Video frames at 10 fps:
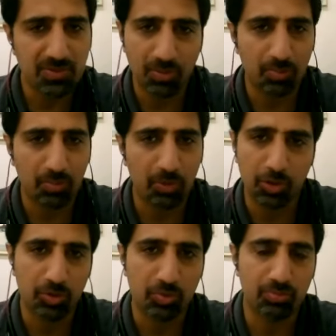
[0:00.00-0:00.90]
or
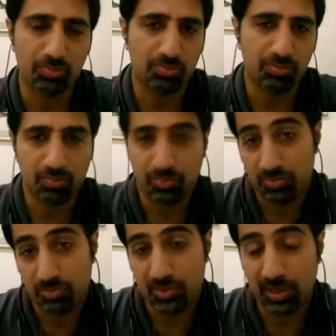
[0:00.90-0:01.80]
you
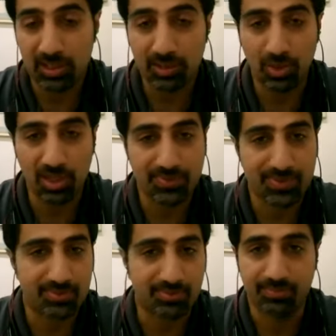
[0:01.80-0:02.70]
think otherwise?